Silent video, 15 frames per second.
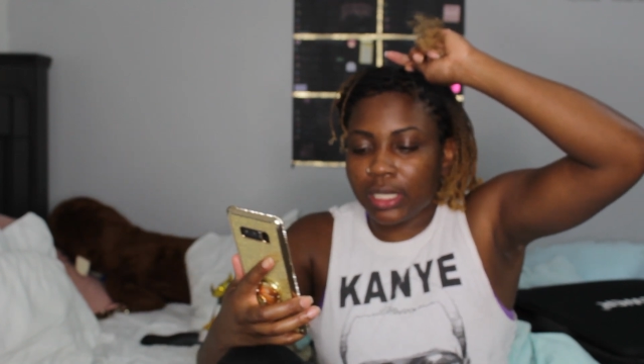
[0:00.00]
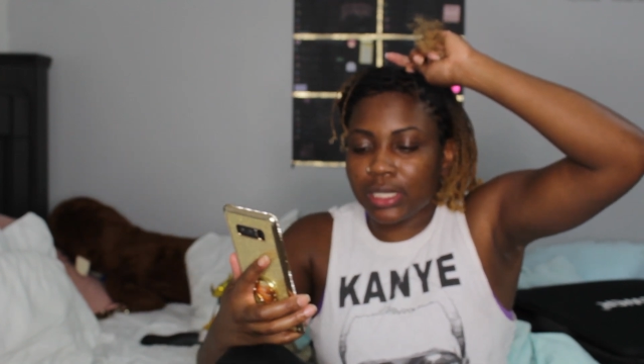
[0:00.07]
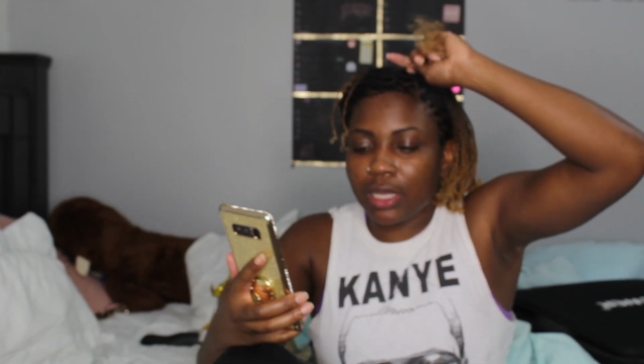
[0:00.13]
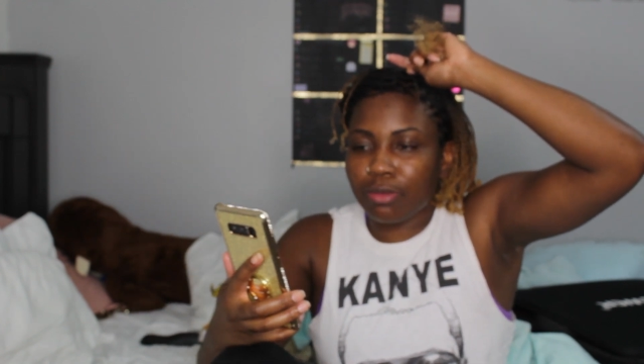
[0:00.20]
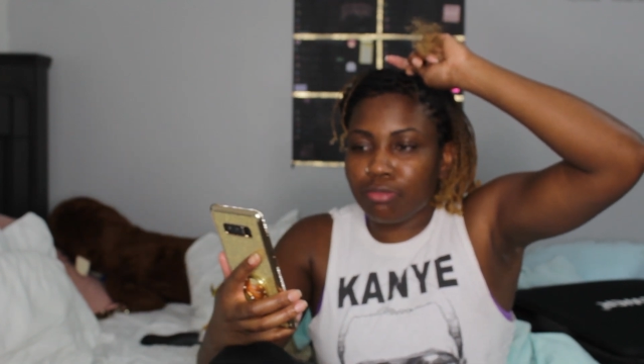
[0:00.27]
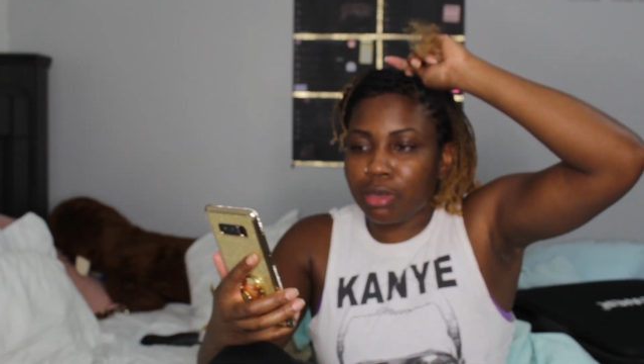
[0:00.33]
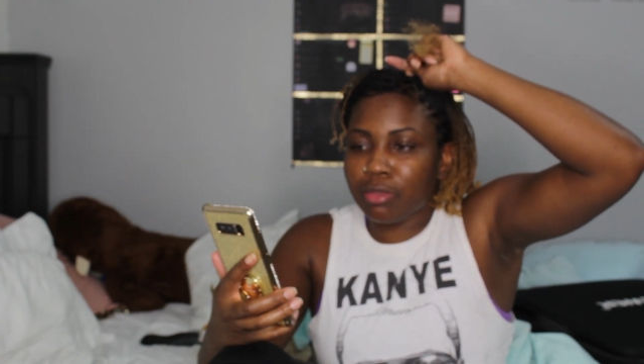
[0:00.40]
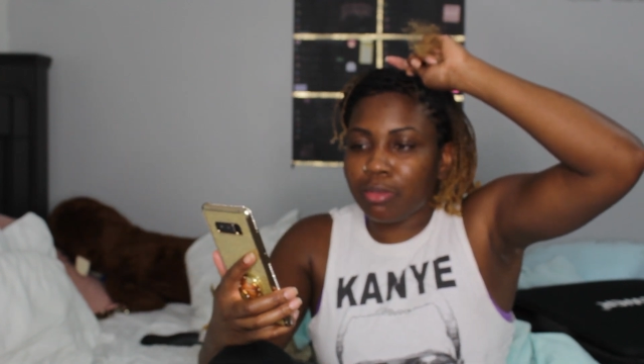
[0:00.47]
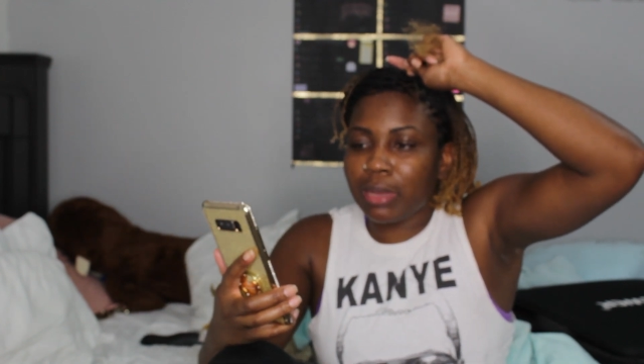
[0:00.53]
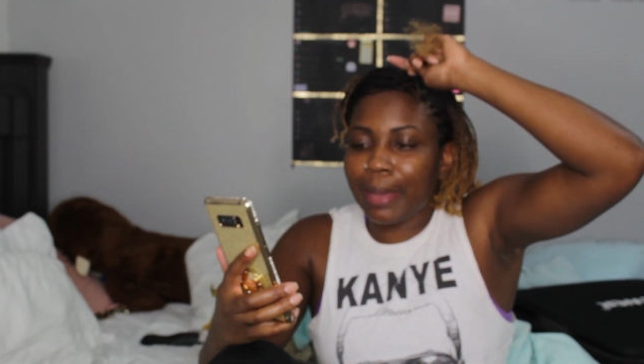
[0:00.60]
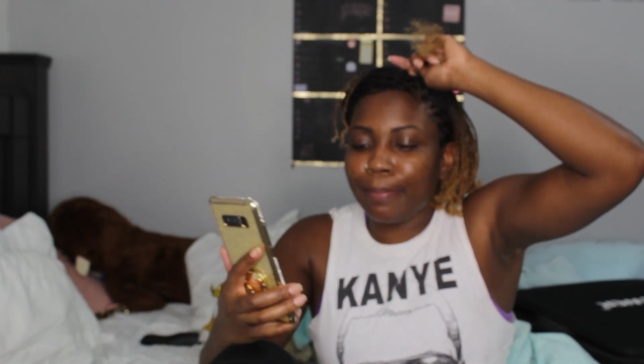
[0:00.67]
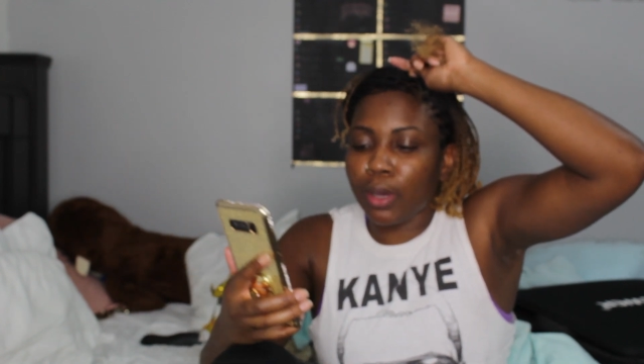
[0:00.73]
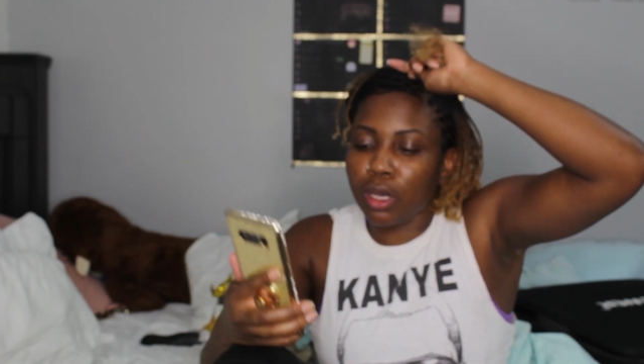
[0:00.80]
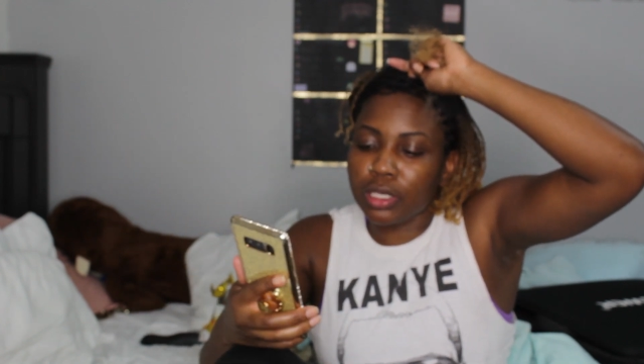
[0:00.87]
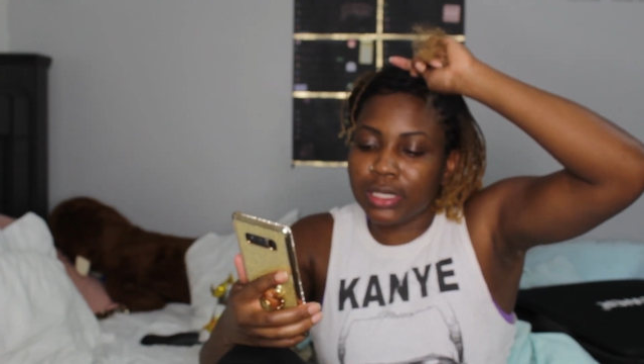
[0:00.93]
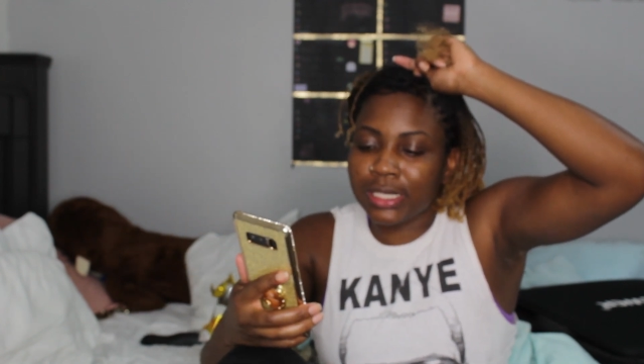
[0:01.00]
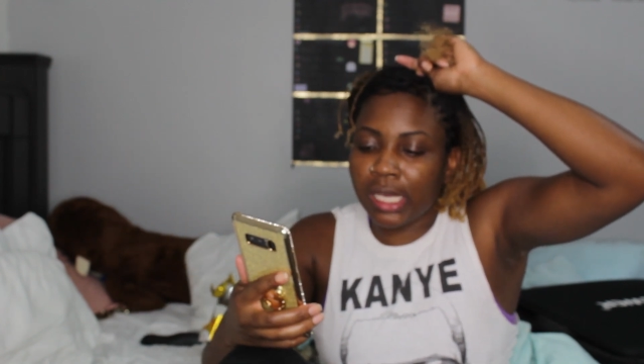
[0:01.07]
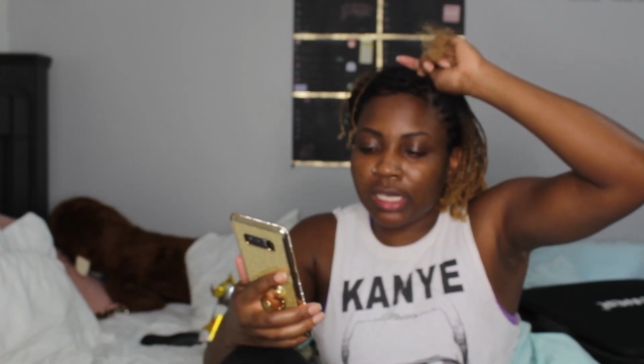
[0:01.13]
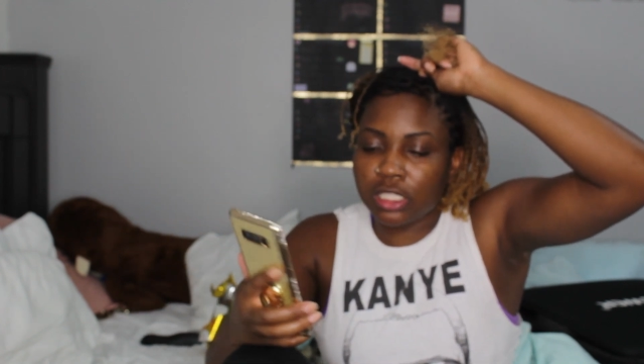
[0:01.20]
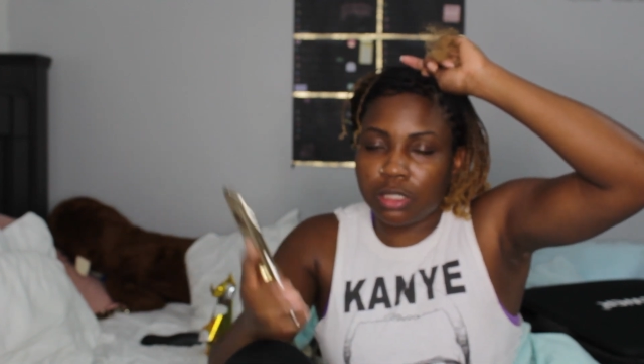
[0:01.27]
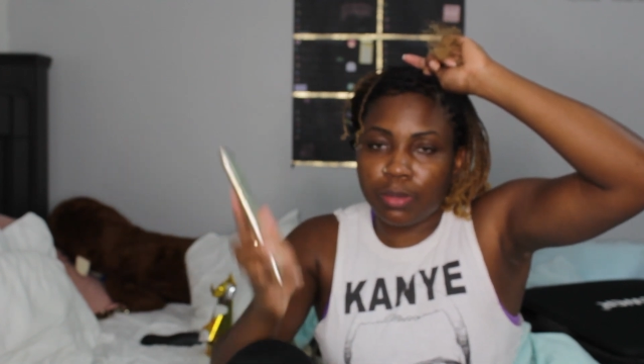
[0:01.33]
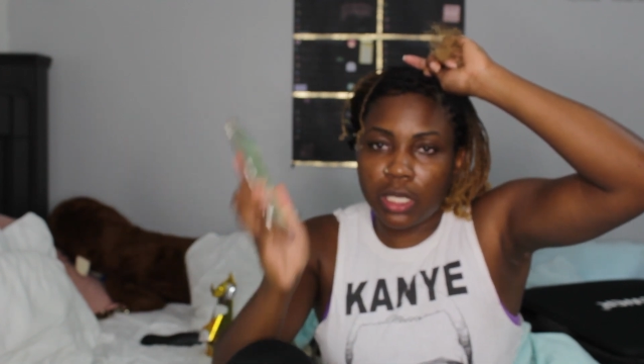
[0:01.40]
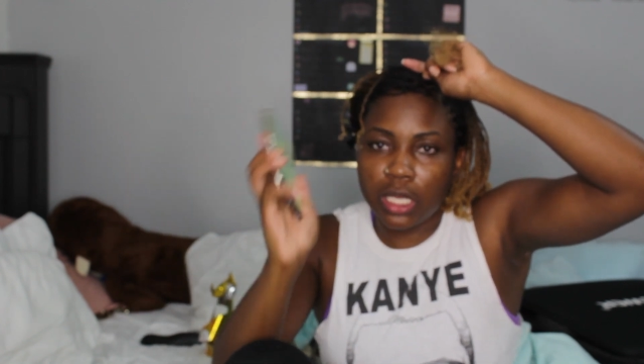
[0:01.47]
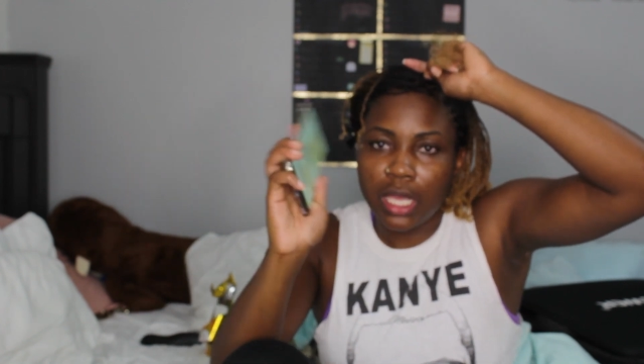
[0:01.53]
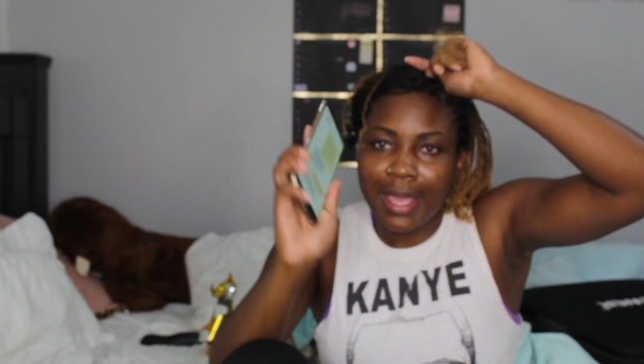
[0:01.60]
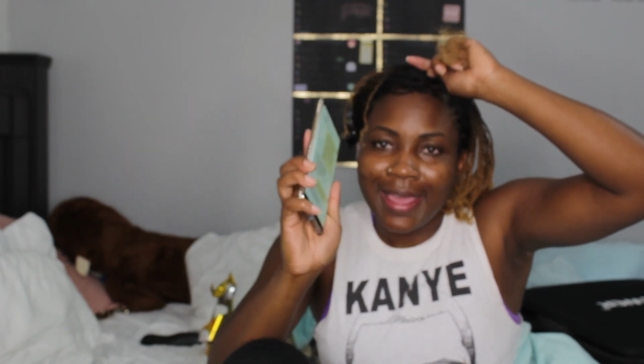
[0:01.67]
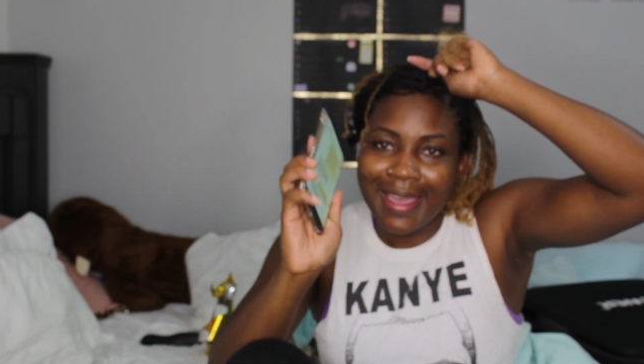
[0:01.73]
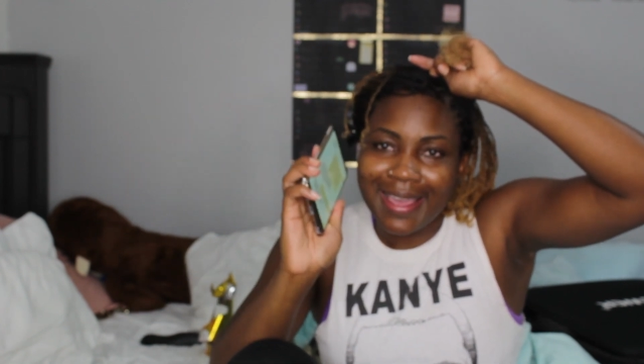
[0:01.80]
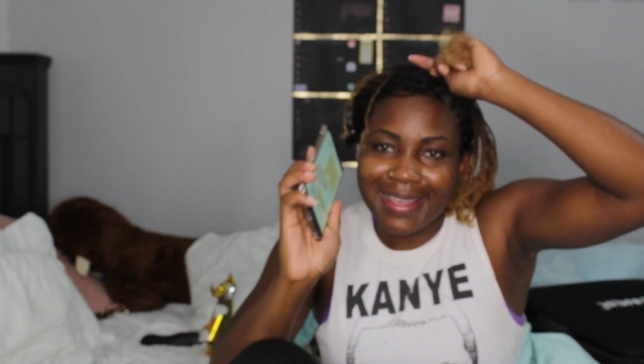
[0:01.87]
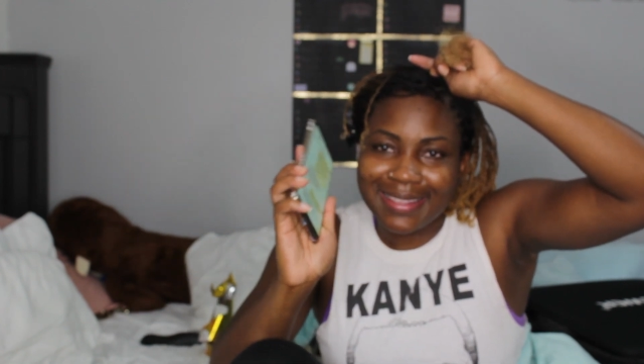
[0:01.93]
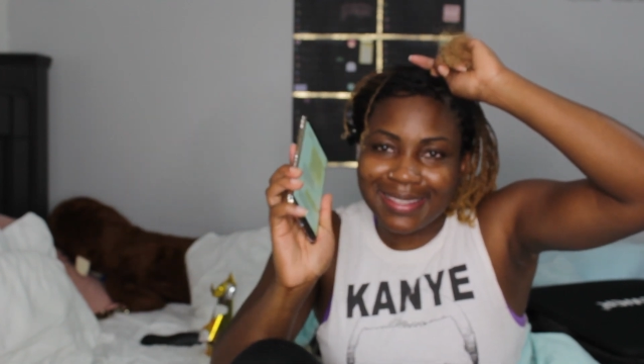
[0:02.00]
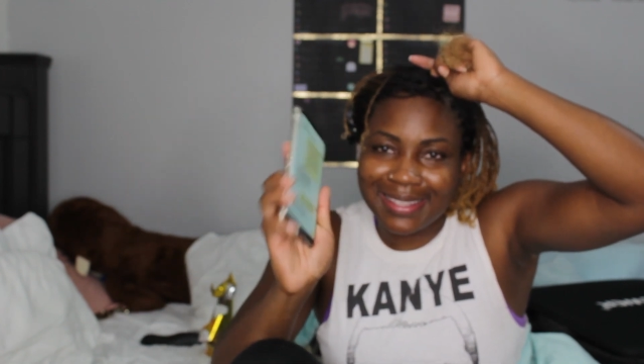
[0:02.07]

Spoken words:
Because I remember my boss texted me at